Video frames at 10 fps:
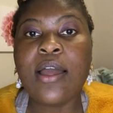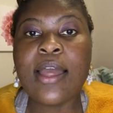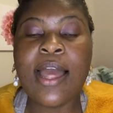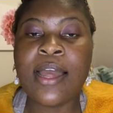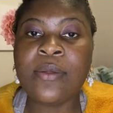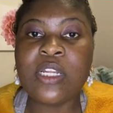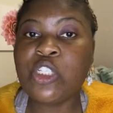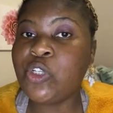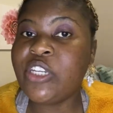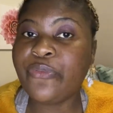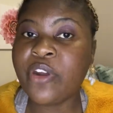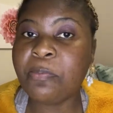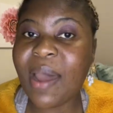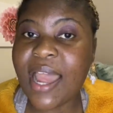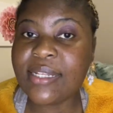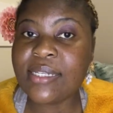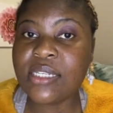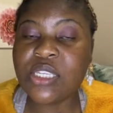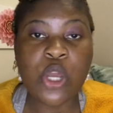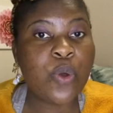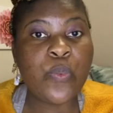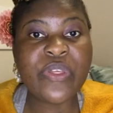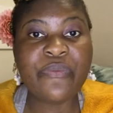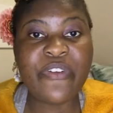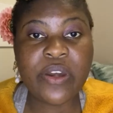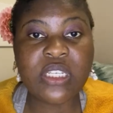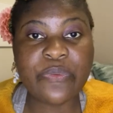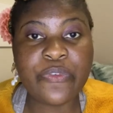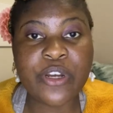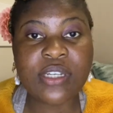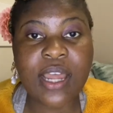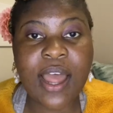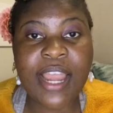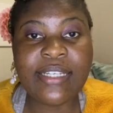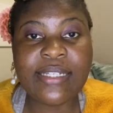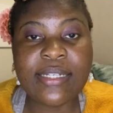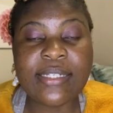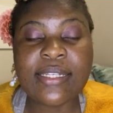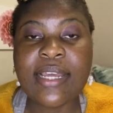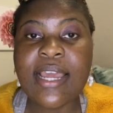into different parties with very different ideas,